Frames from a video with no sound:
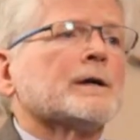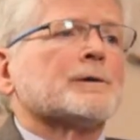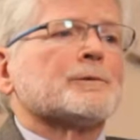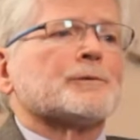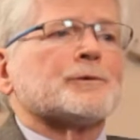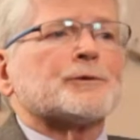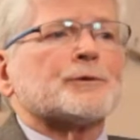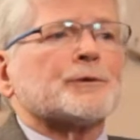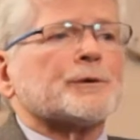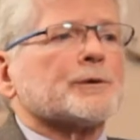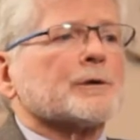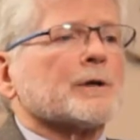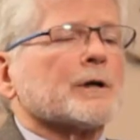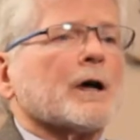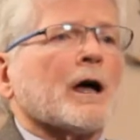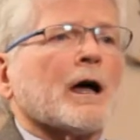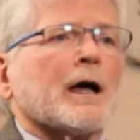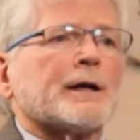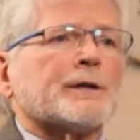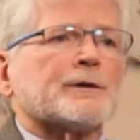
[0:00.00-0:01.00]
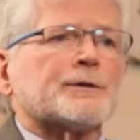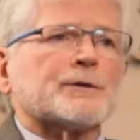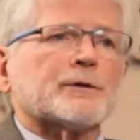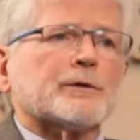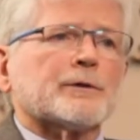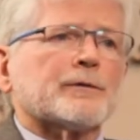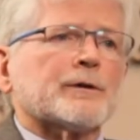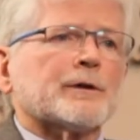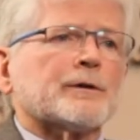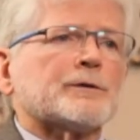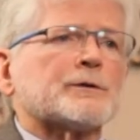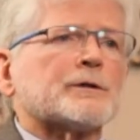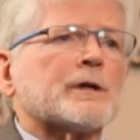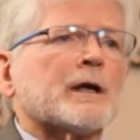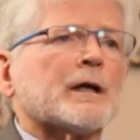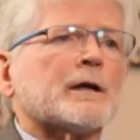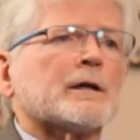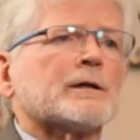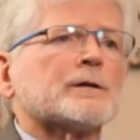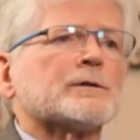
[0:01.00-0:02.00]
certain kinds of
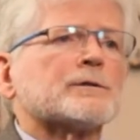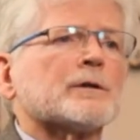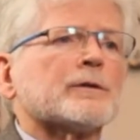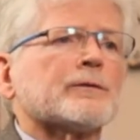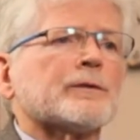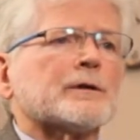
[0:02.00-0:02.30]
understandings of